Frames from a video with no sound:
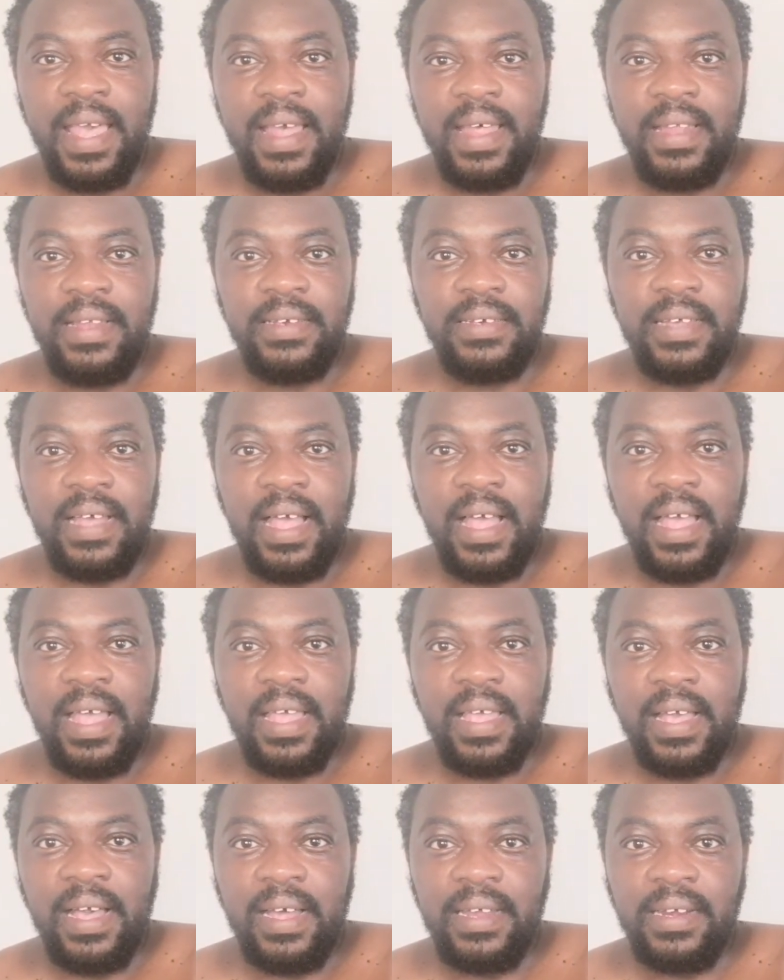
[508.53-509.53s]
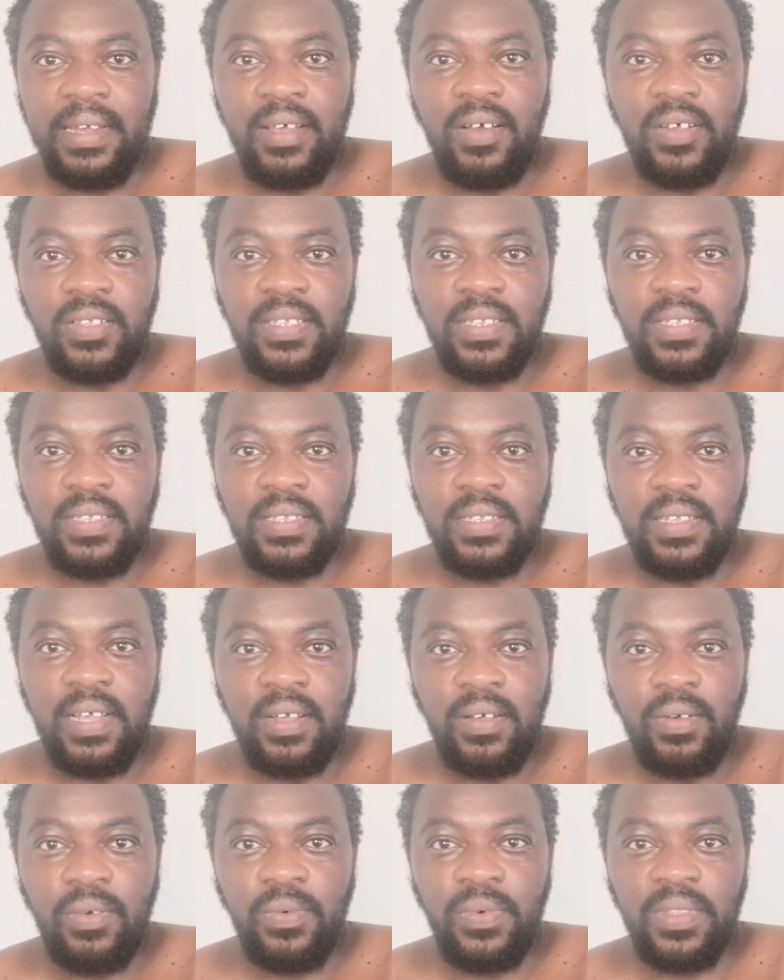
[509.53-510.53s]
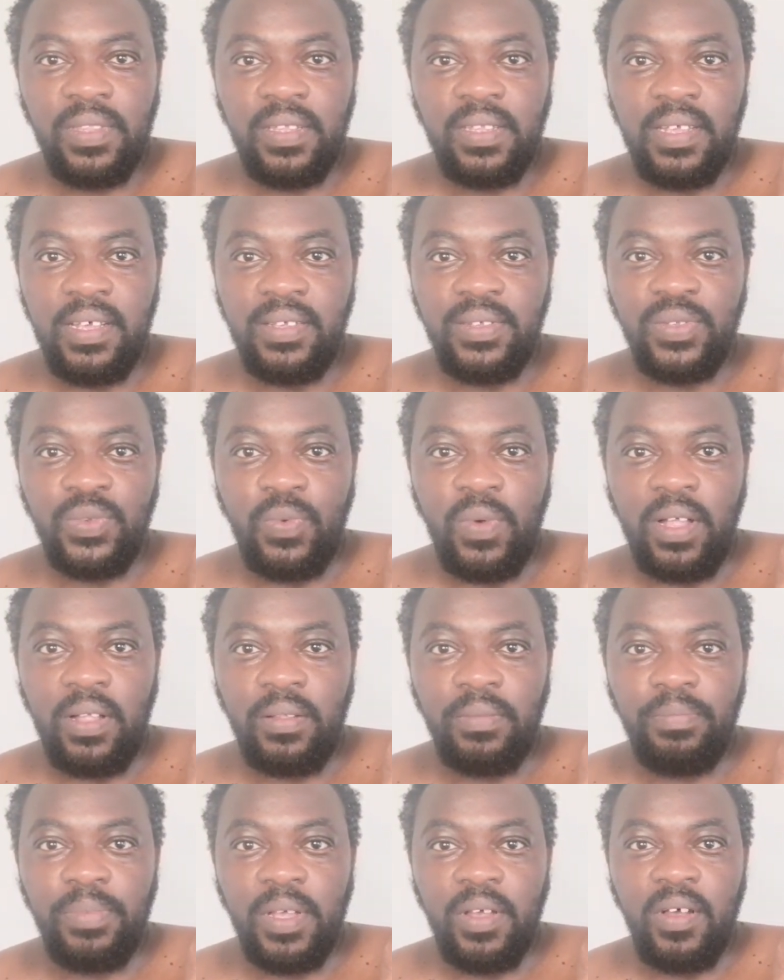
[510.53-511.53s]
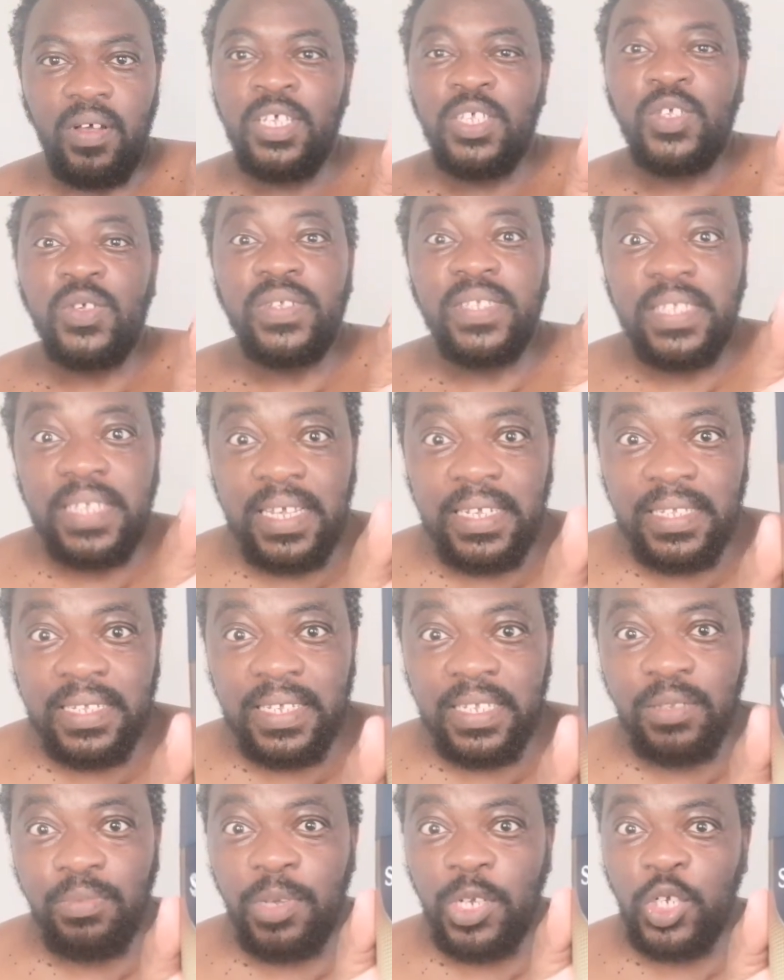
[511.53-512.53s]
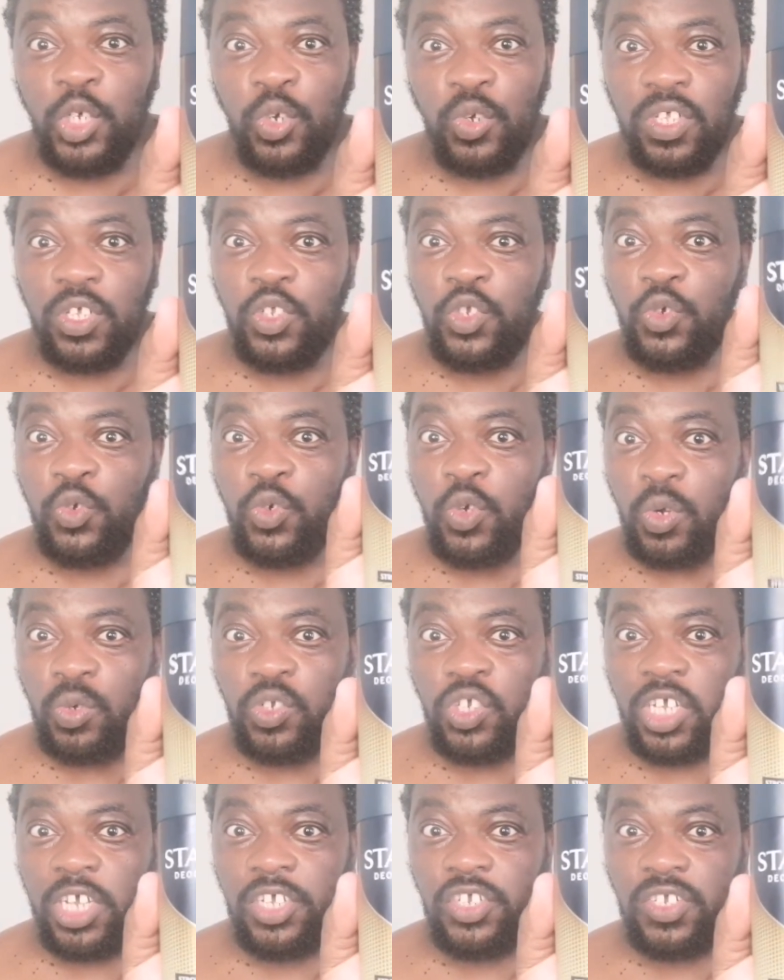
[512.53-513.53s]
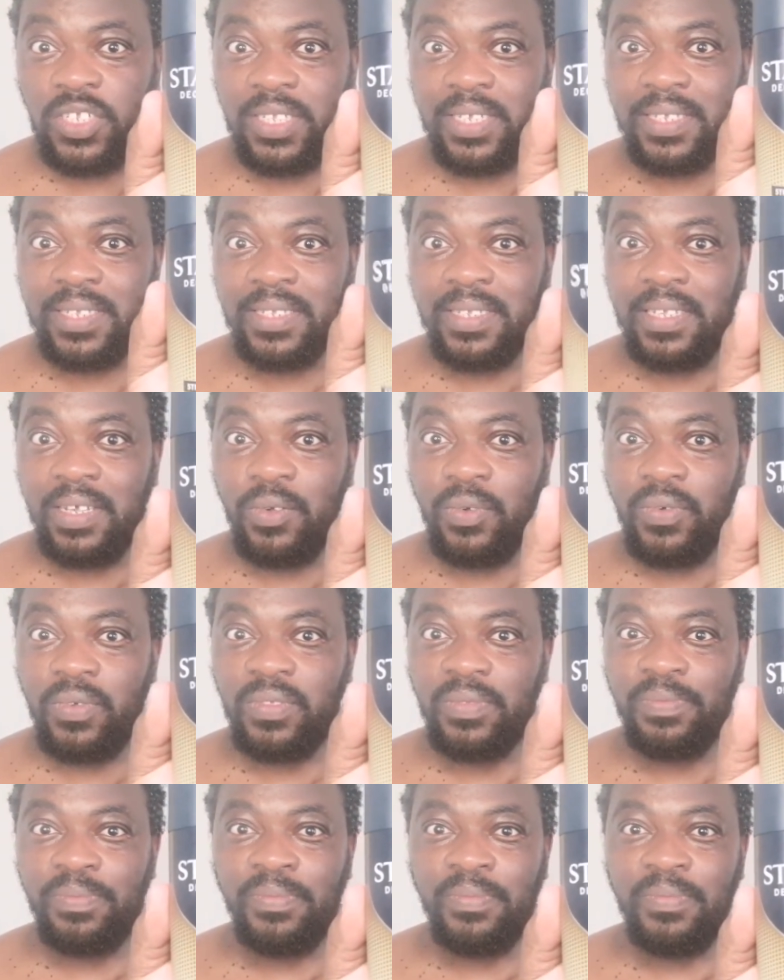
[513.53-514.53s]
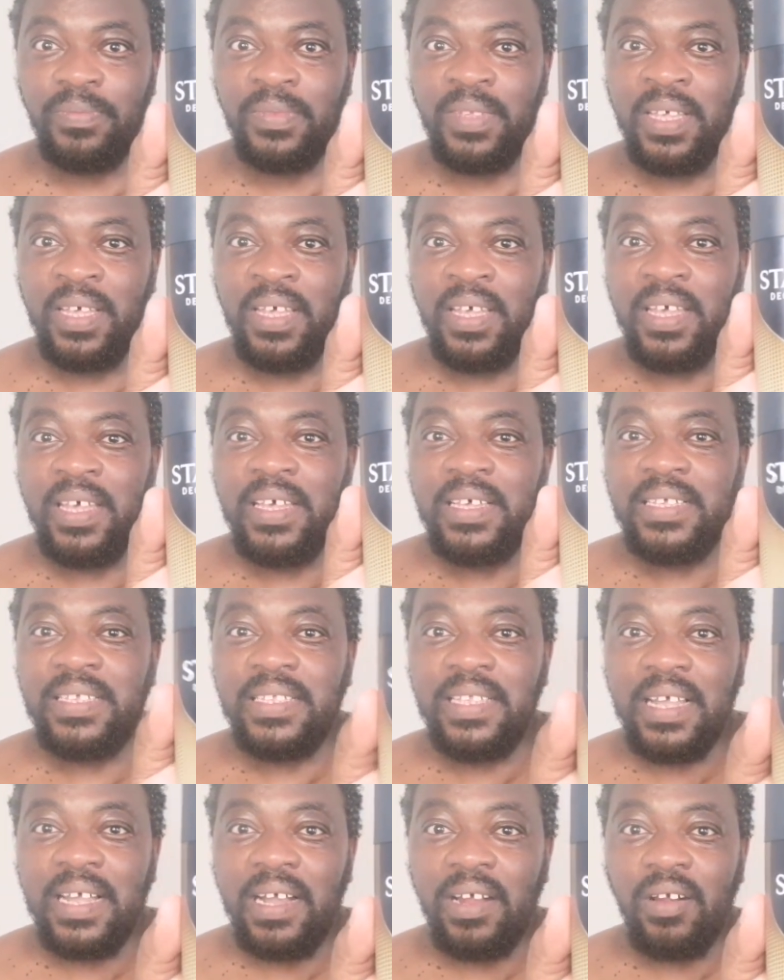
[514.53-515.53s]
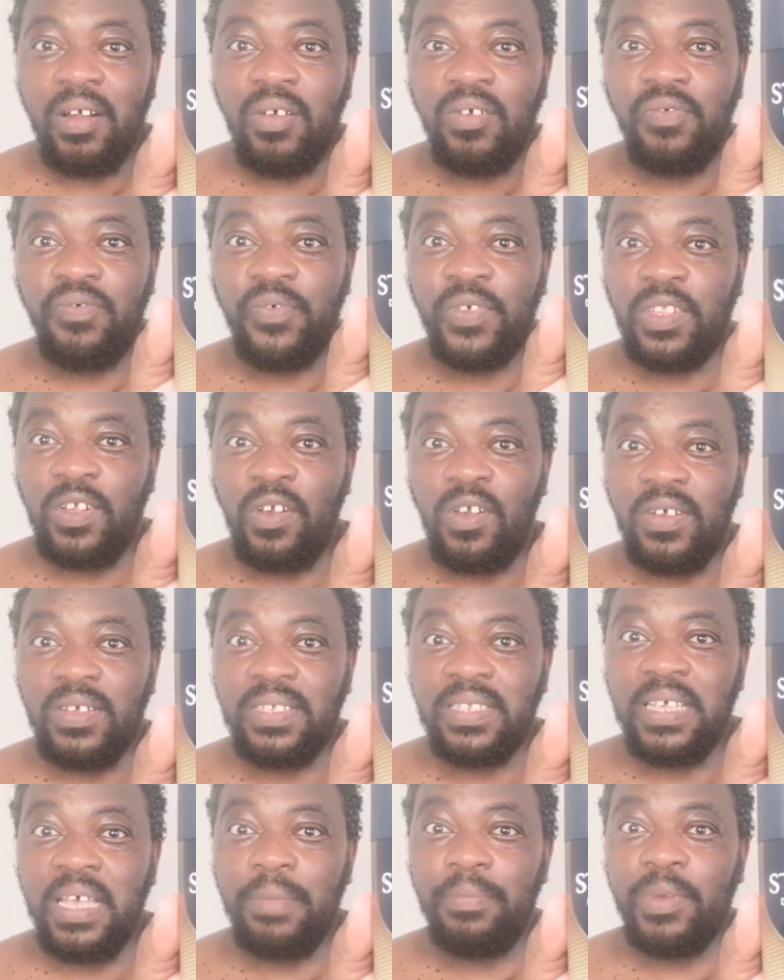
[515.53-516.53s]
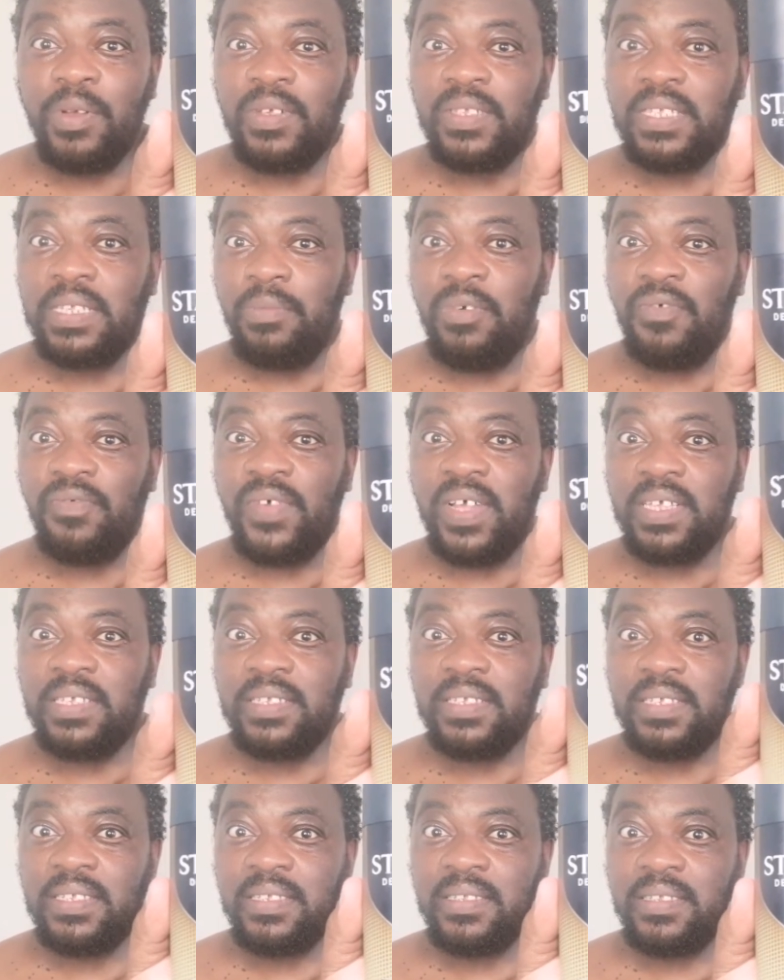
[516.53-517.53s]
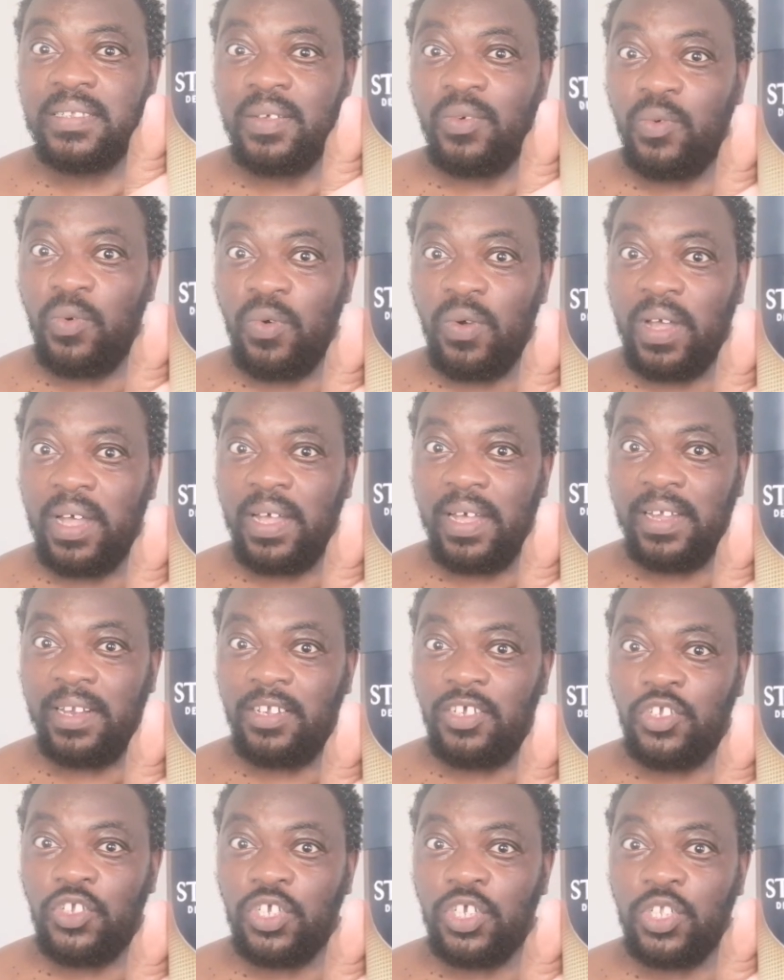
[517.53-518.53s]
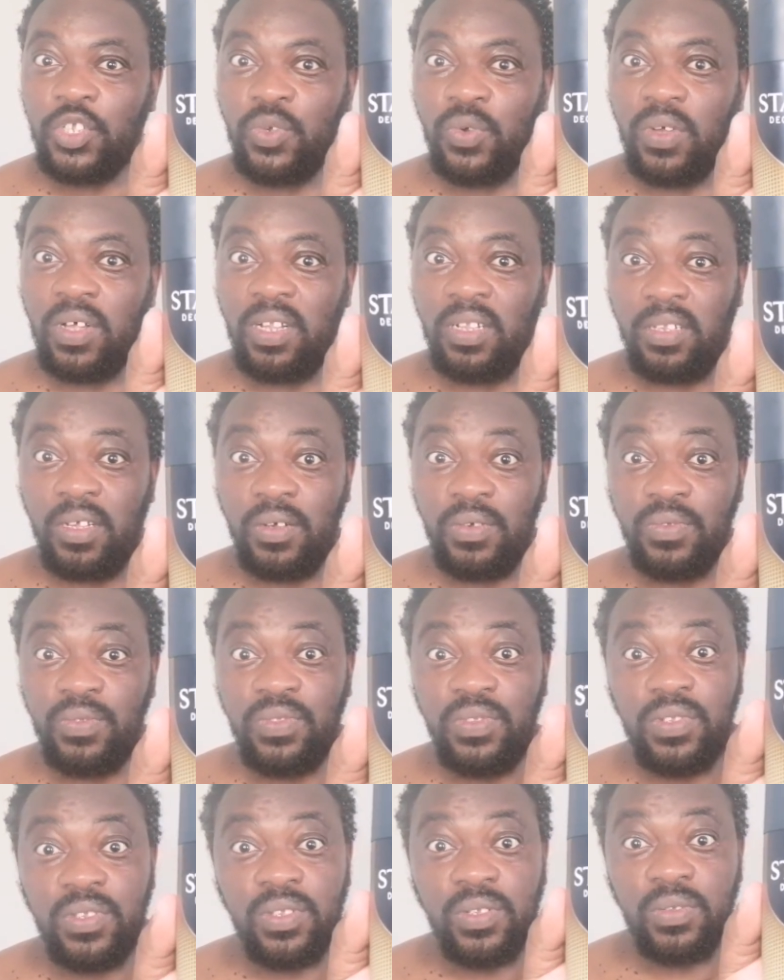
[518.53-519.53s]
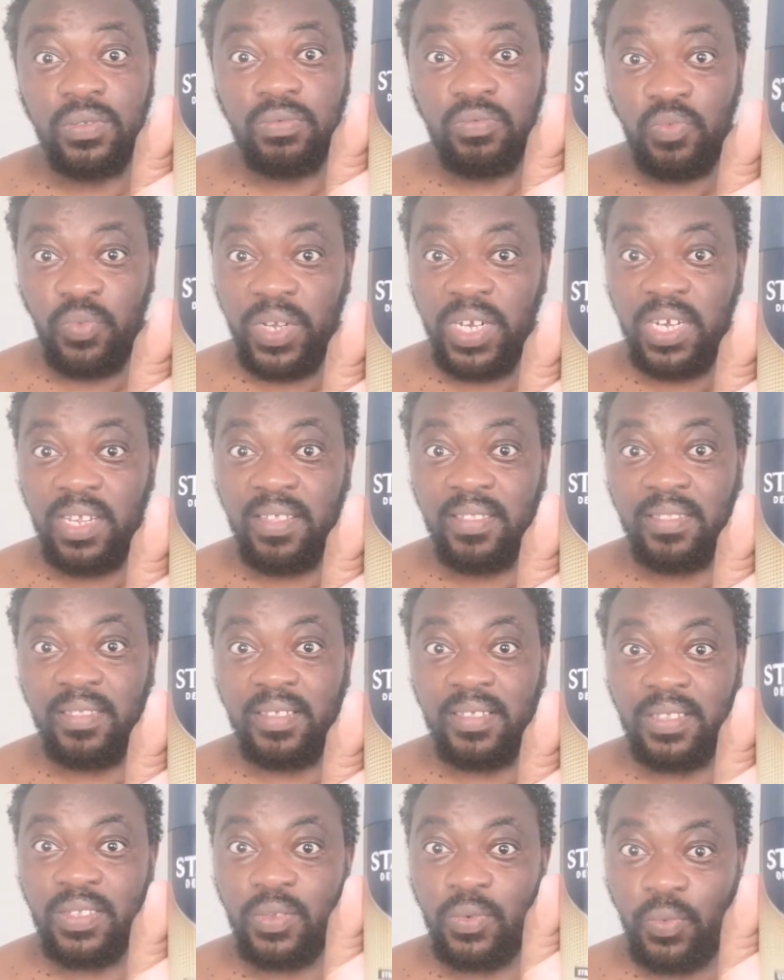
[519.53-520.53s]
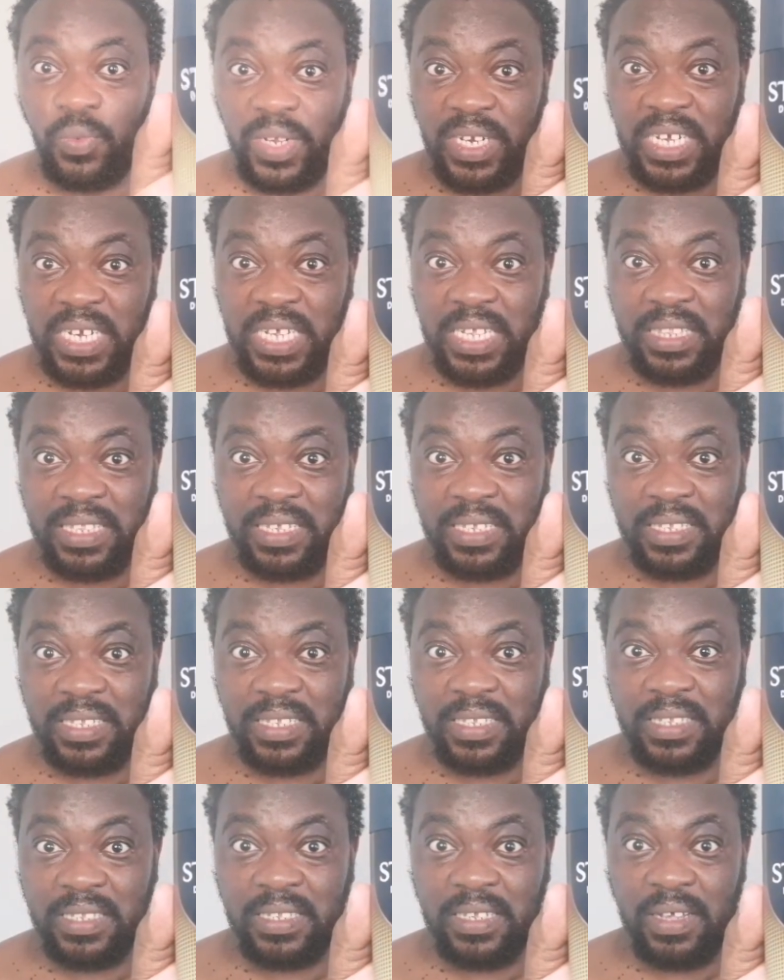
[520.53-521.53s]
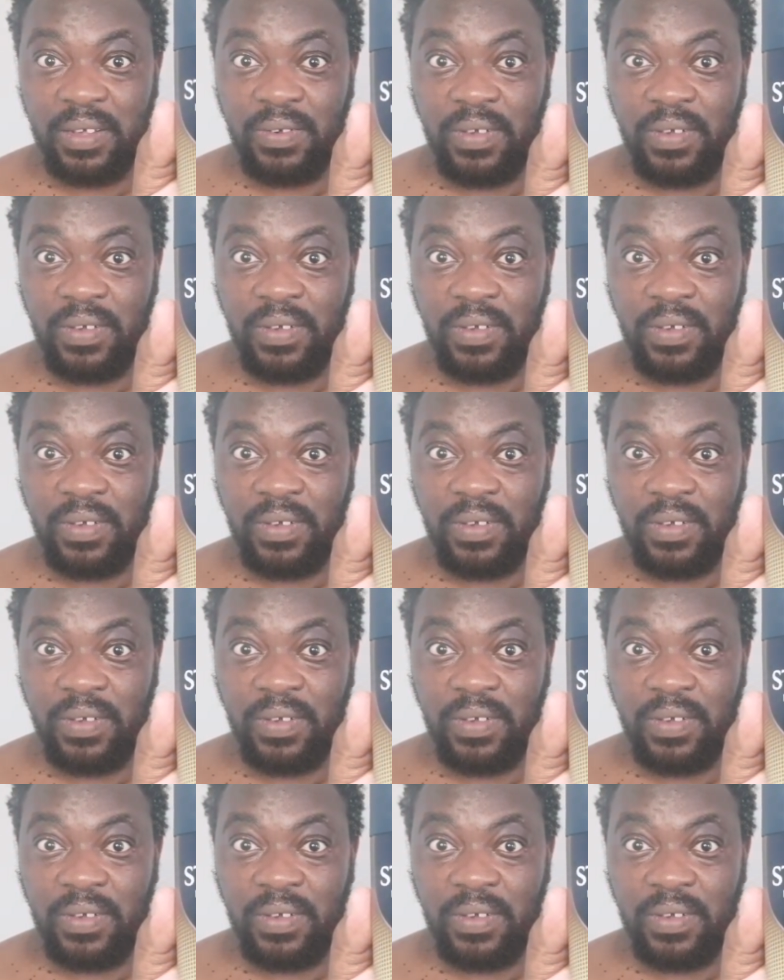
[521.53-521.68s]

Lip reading: And I kind of got stuck with it as well. So, Status, make sure that you don't change this. Stick around for the longest time because some of us who are allergic to colognes, we need this. We need this.